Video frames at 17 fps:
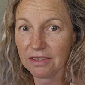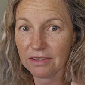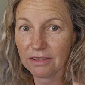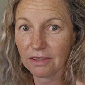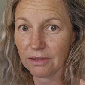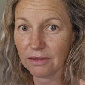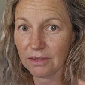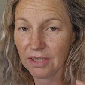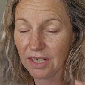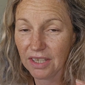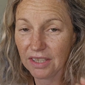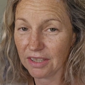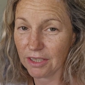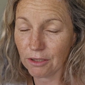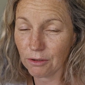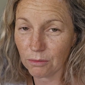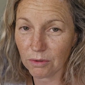So
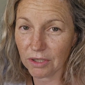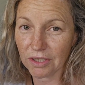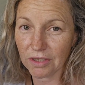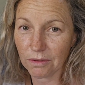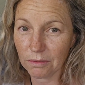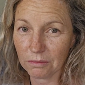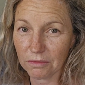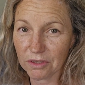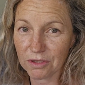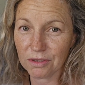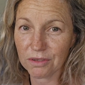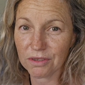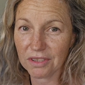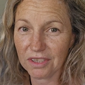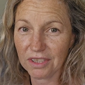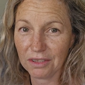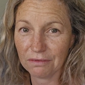they're not working on
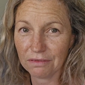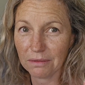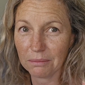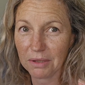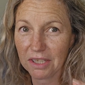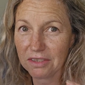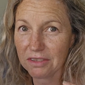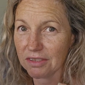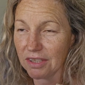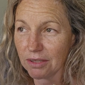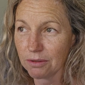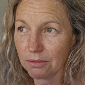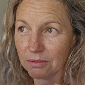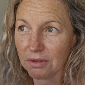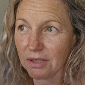reducing the inflammation at all.